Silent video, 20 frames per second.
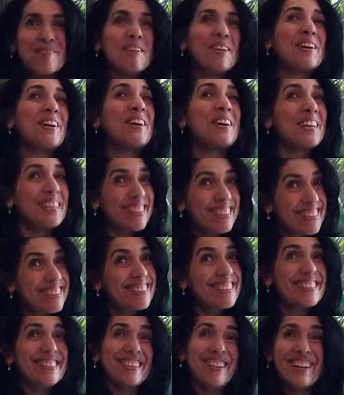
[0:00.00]
I'm here
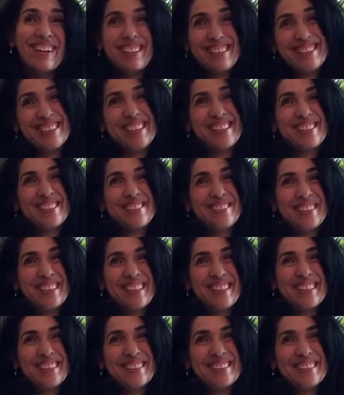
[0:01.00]
to talk sense
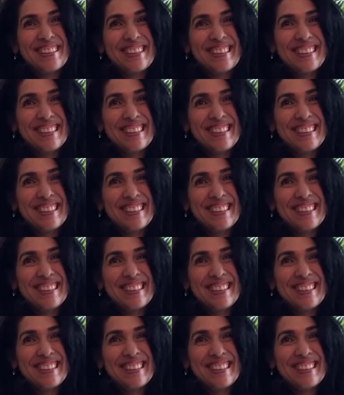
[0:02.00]
with you.